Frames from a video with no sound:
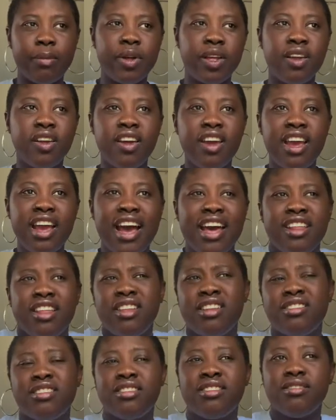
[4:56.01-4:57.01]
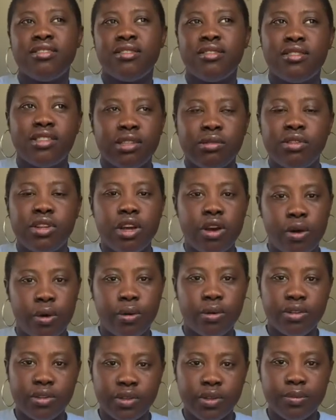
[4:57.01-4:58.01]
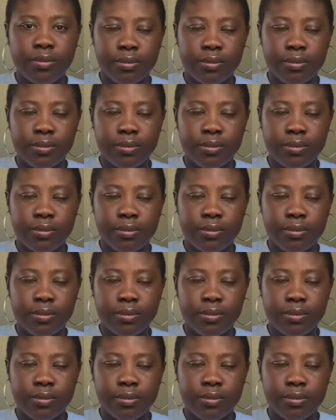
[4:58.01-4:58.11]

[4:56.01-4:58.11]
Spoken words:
but I didn't still know